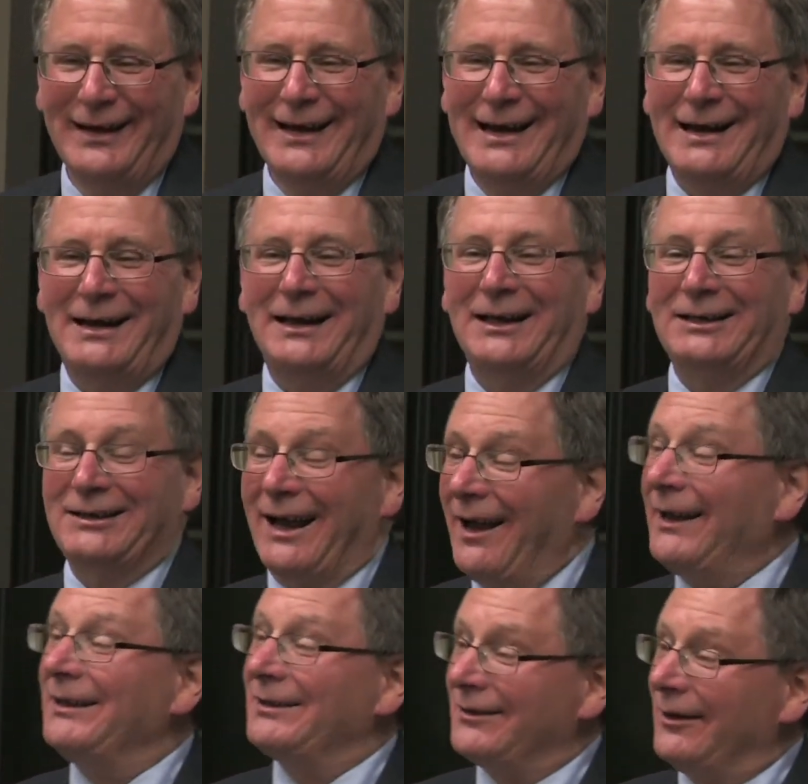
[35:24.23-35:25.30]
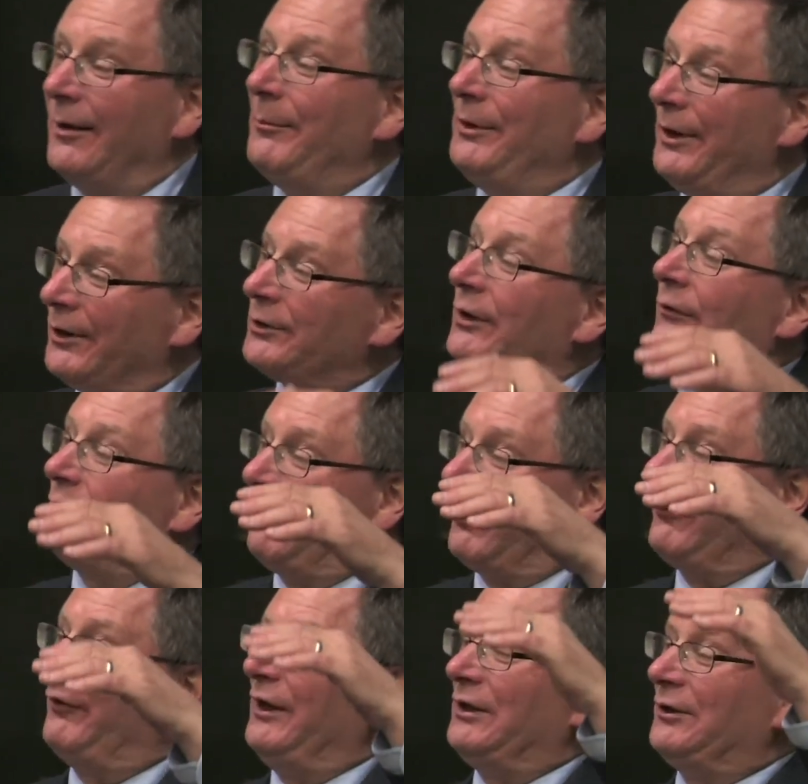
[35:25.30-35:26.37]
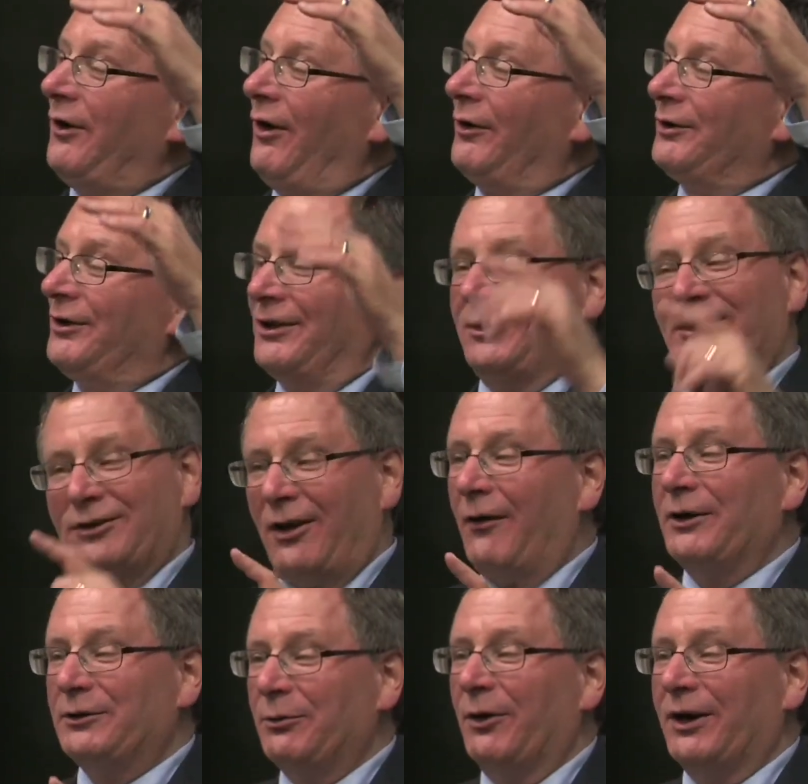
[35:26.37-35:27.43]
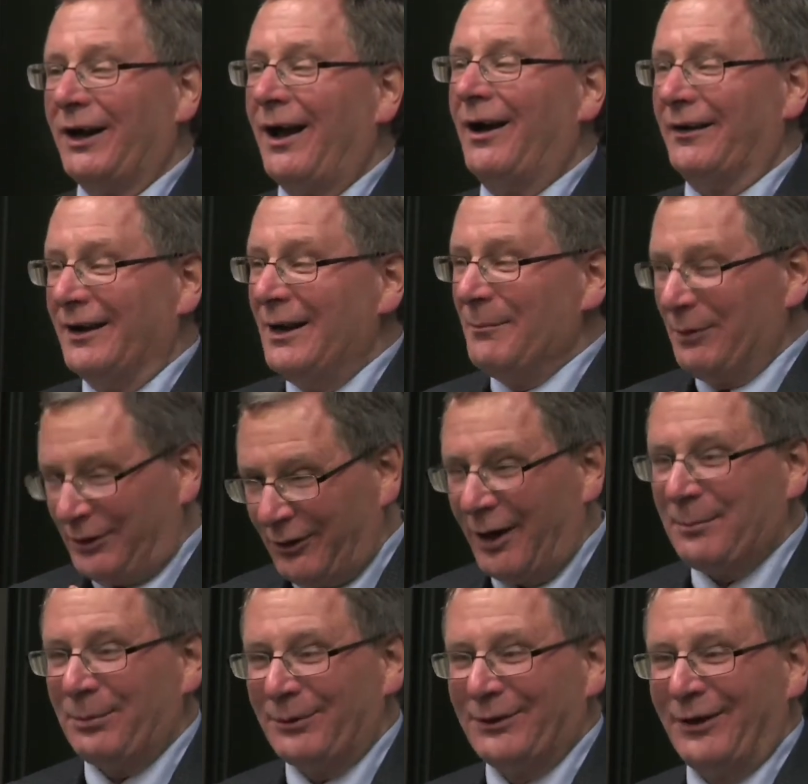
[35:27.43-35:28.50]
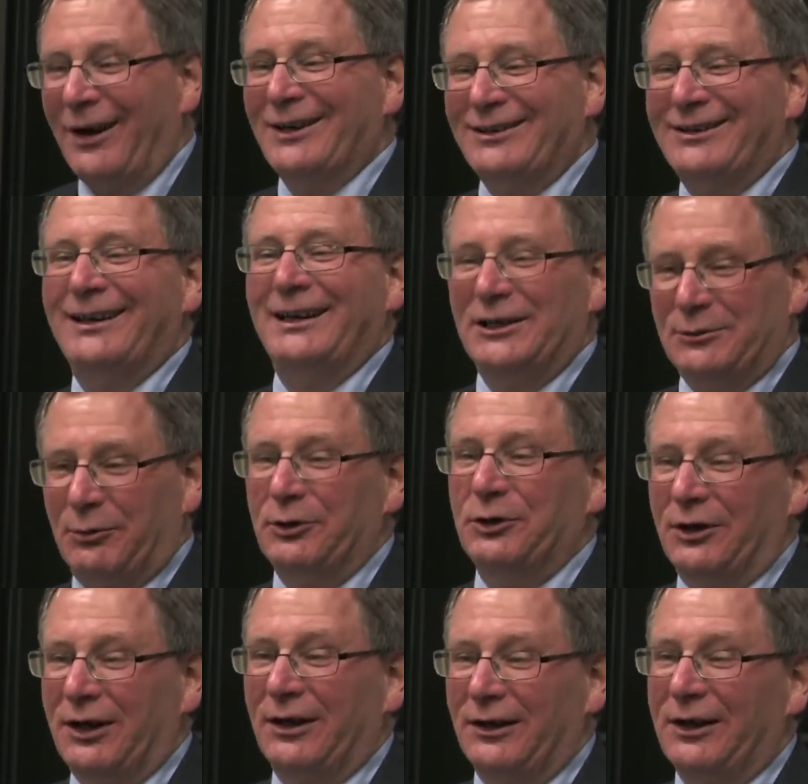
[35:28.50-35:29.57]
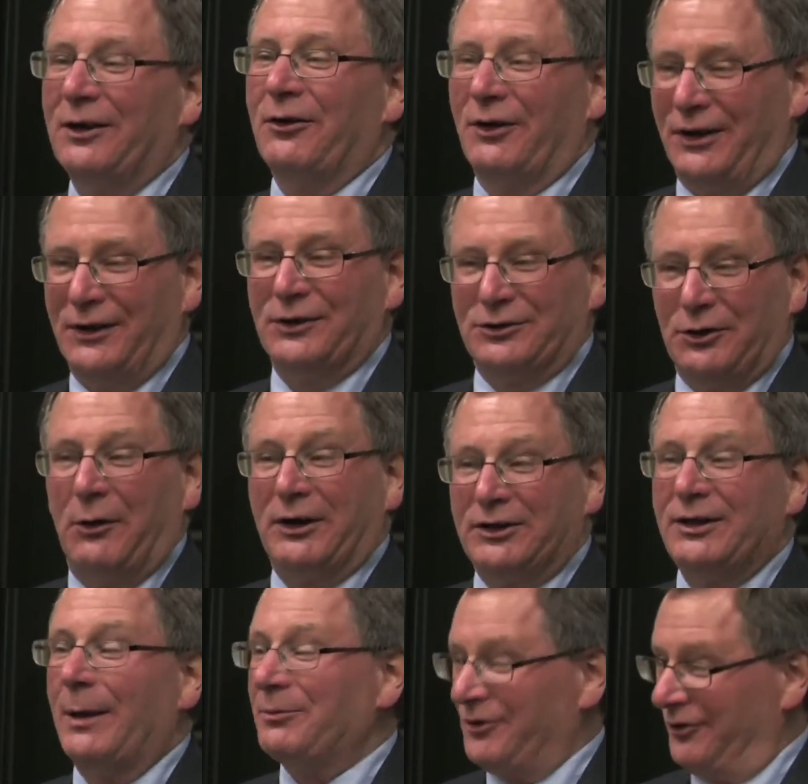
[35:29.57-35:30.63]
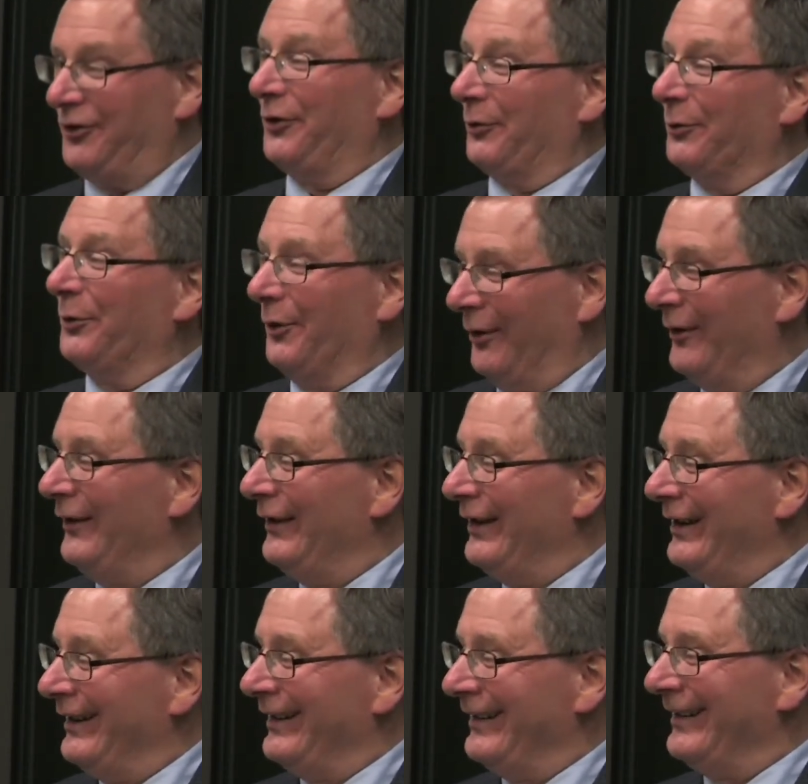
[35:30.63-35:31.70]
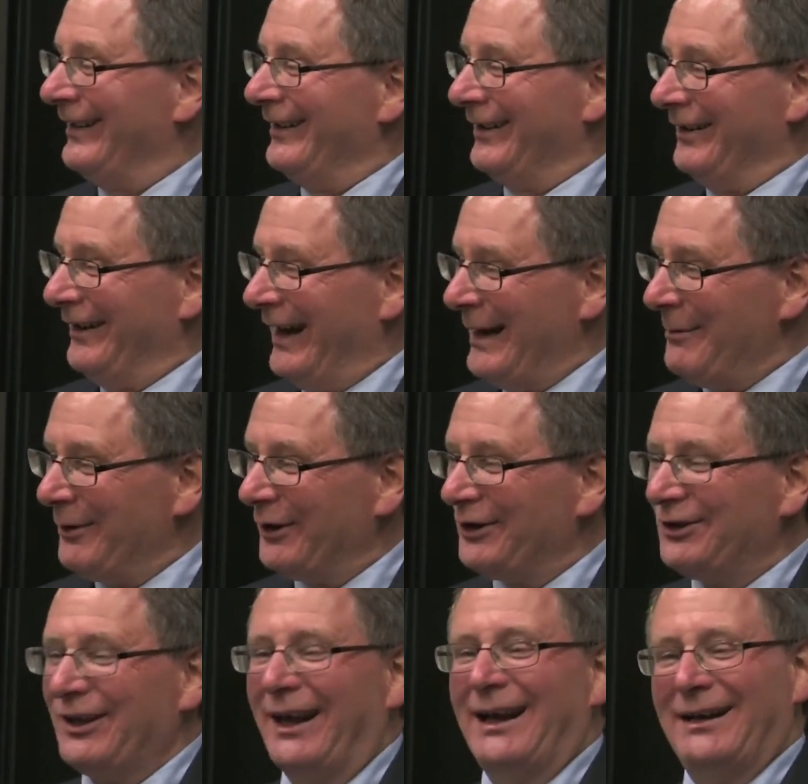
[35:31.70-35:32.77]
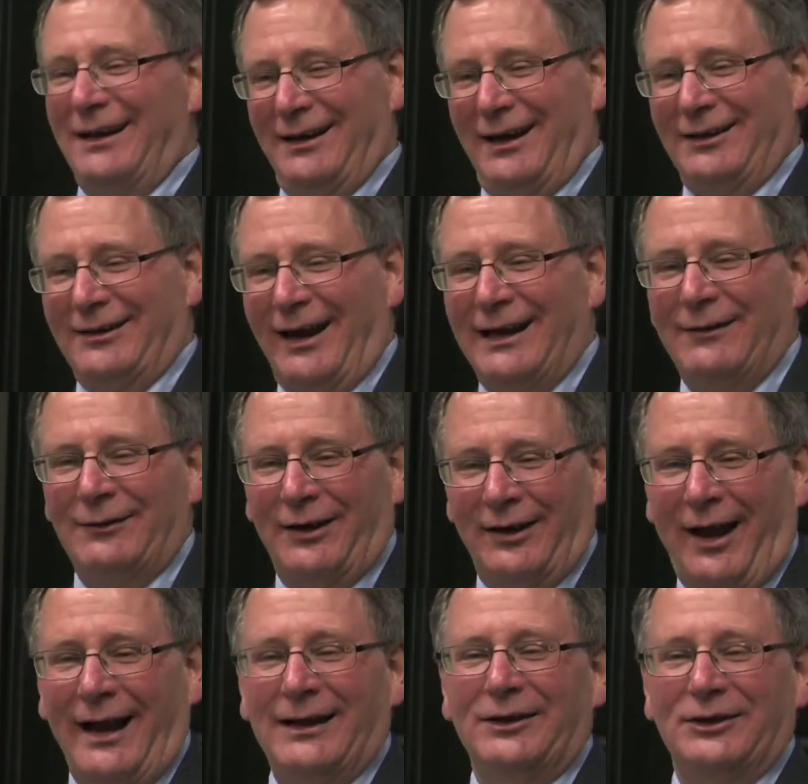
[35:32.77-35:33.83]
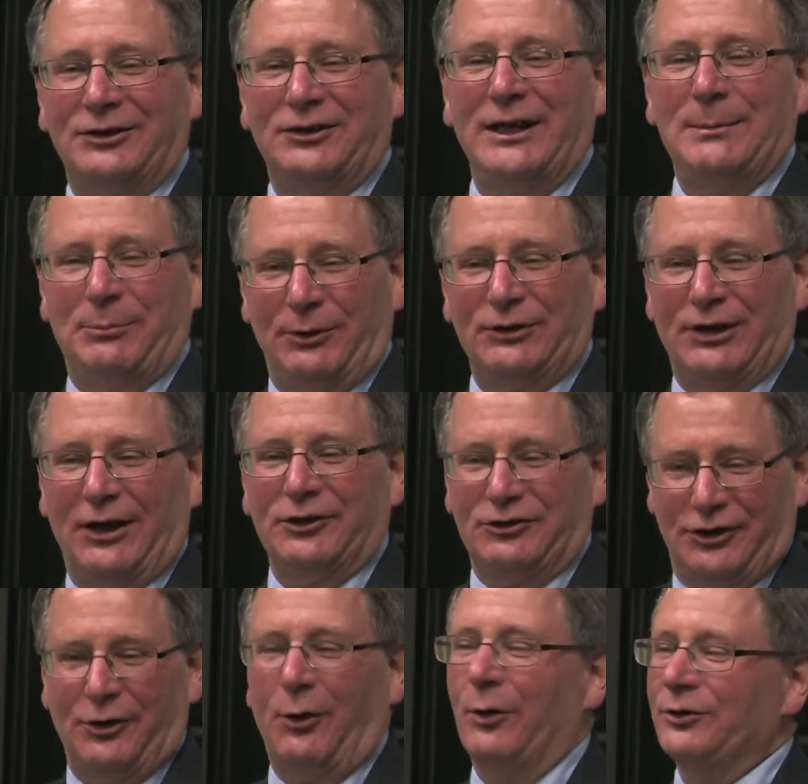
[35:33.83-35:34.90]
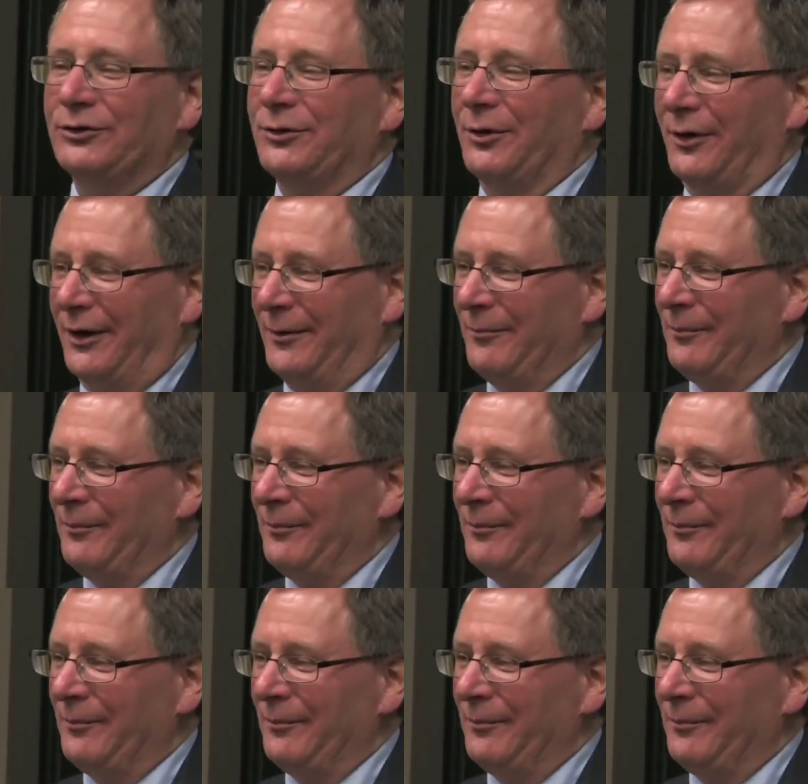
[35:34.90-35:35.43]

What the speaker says: And then the Italians come, and there's our 4 feet taller. It doesn't always work out, but there are cities where you can literally, there's no exceptions to the rule. The name of the saint and the height of the steeple tells you the whole story.